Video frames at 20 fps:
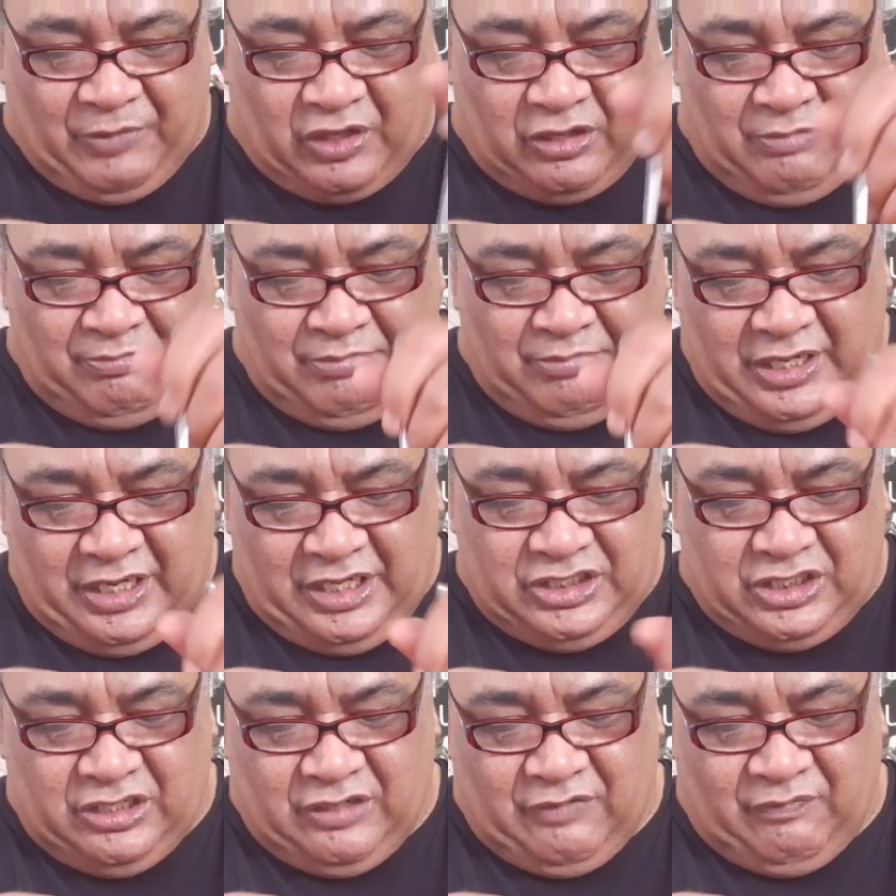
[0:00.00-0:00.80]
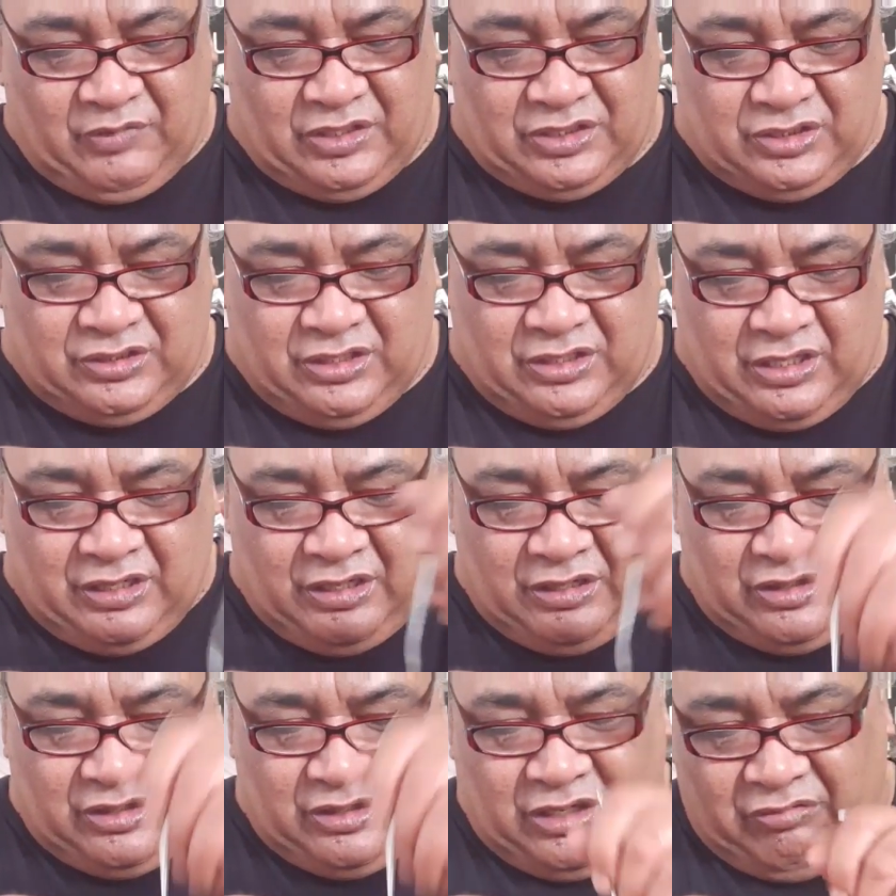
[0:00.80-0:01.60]
the combination of
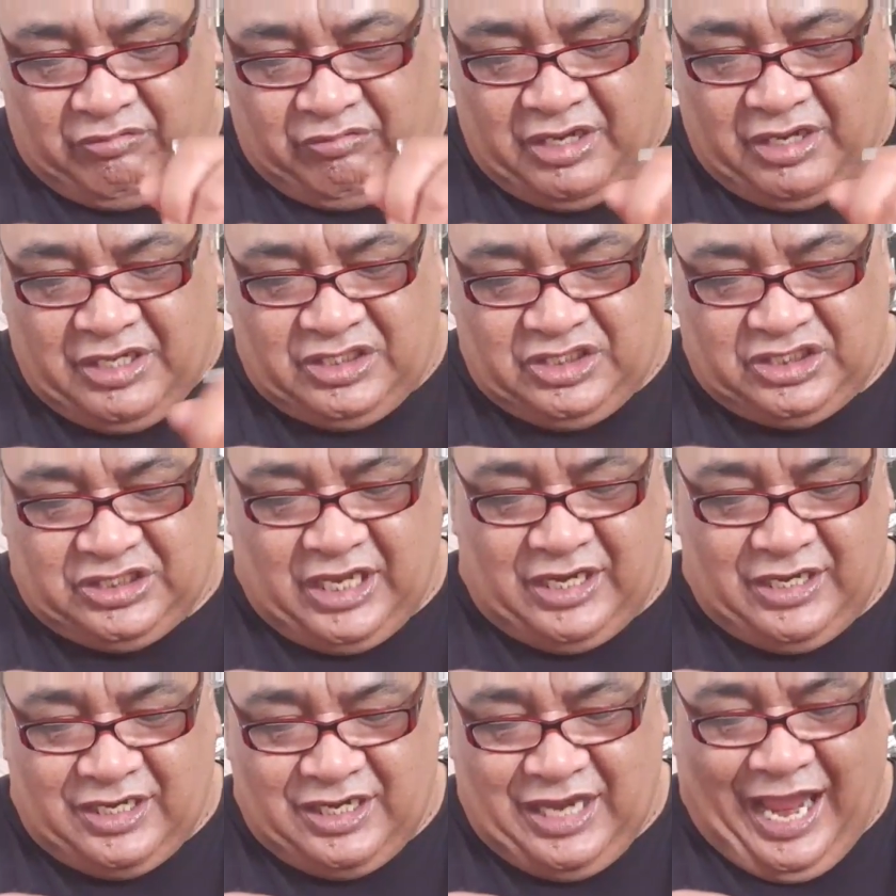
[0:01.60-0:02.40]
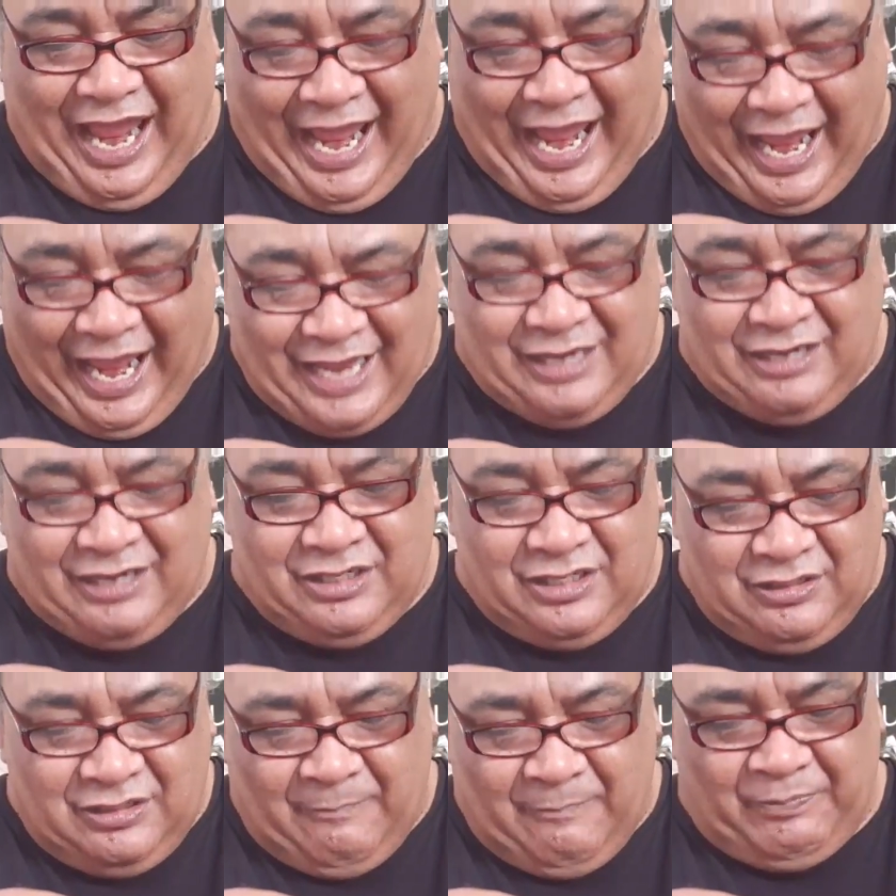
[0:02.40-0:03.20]
the green salad
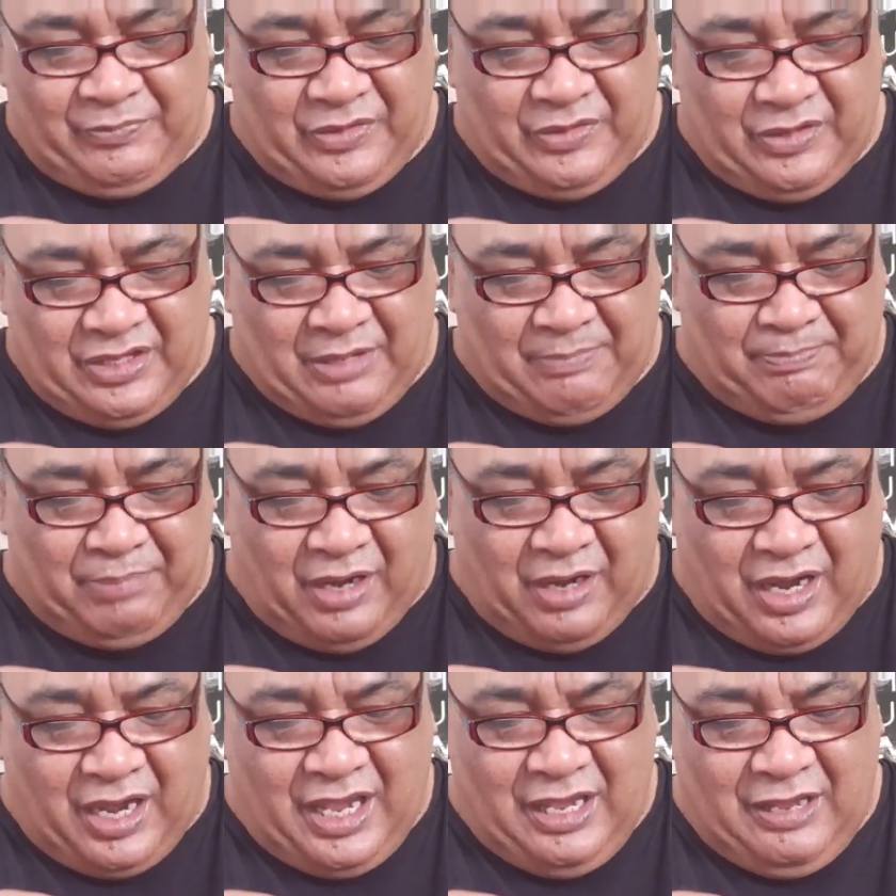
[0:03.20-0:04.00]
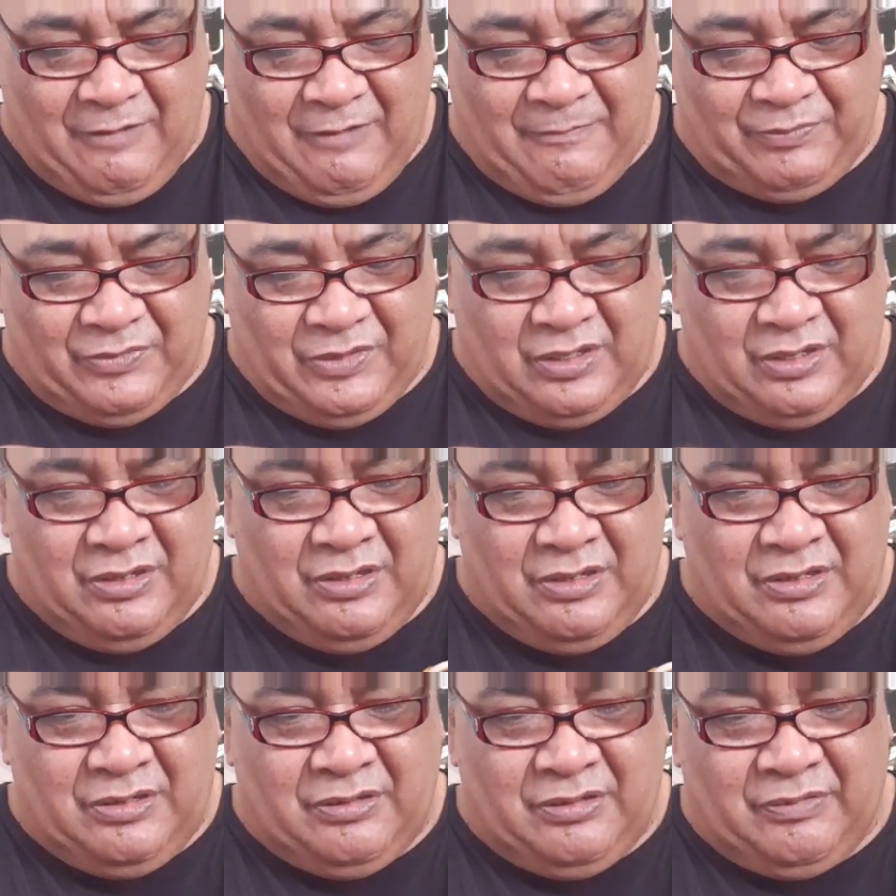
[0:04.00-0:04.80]
and the pie,
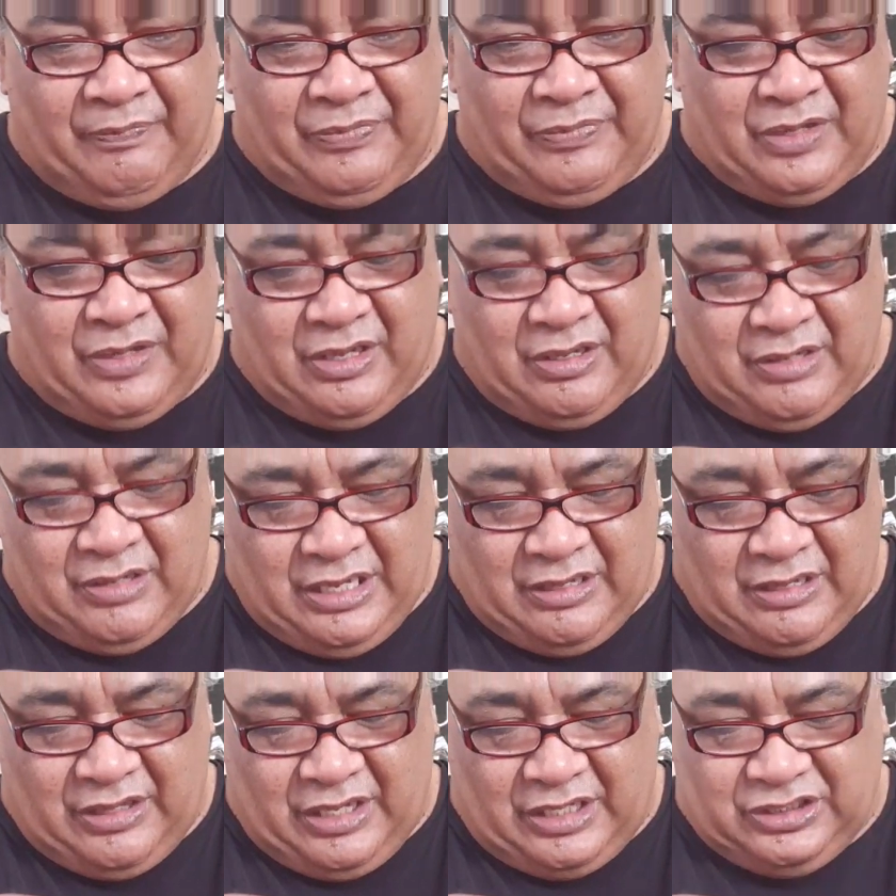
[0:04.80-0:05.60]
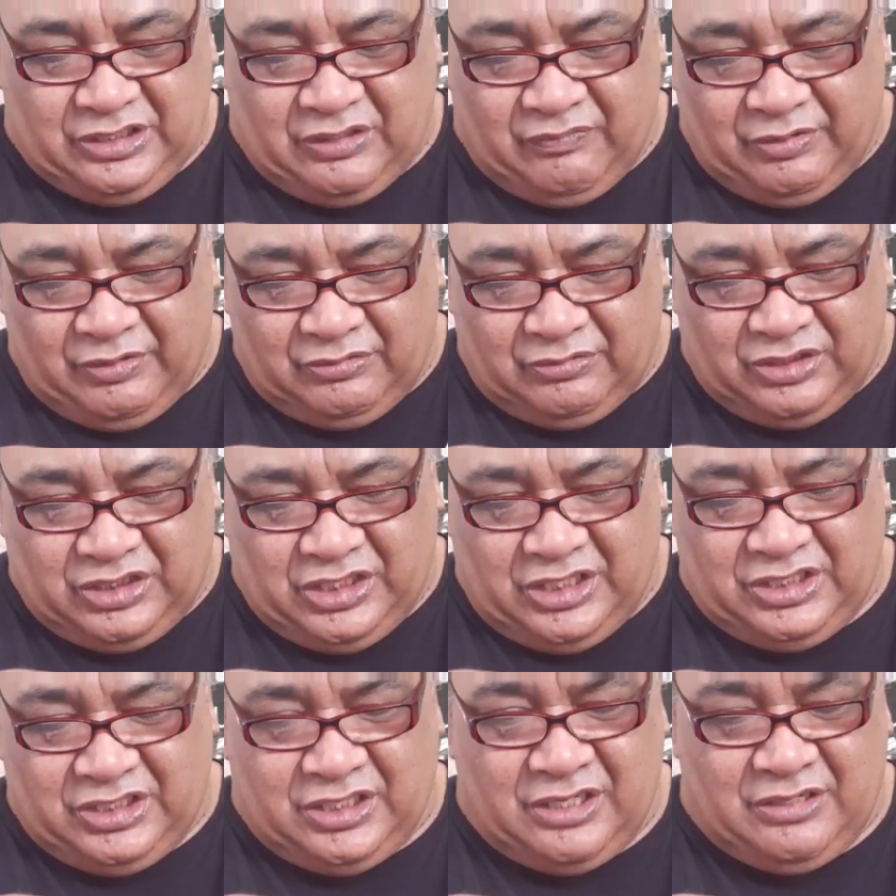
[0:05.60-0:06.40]
yeah, here, that's the real
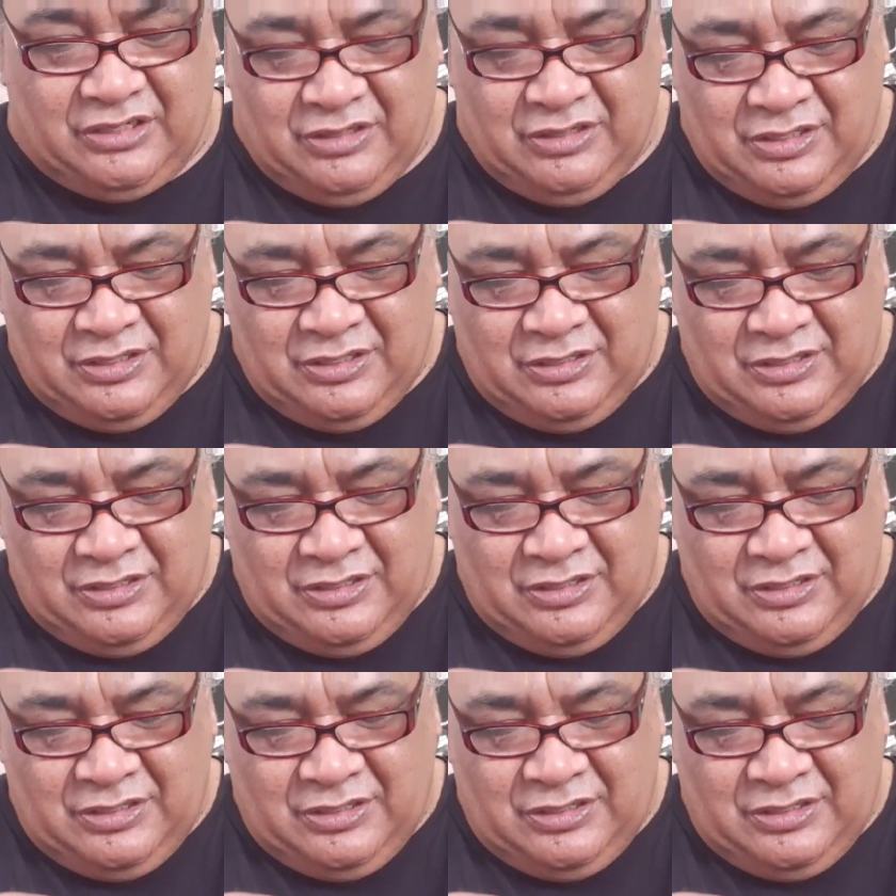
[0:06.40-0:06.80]
tester.